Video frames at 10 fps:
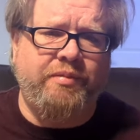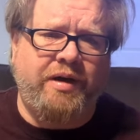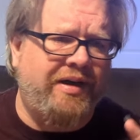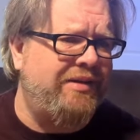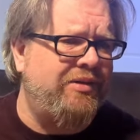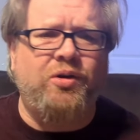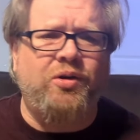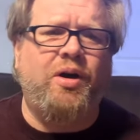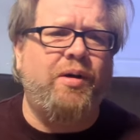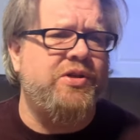uh, all
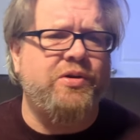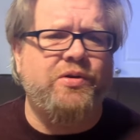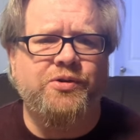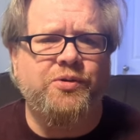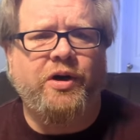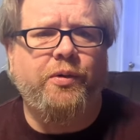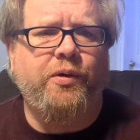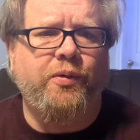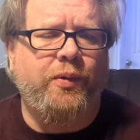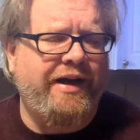obstacles were out of
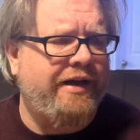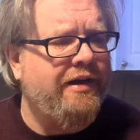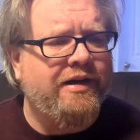the way.